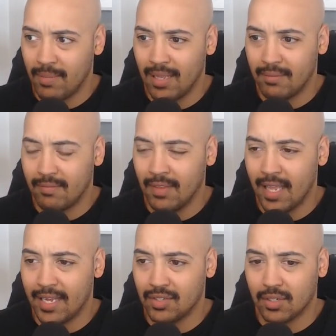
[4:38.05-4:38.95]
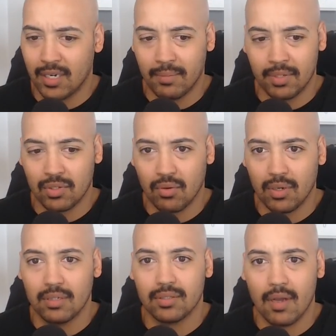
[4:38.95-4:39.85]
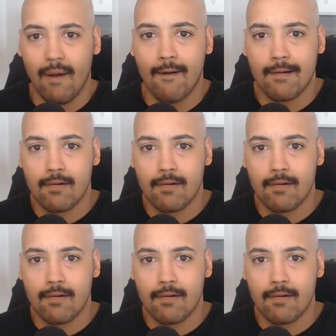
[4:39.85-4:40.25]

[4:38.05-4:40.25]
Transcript: My legs are gonna be sore, so.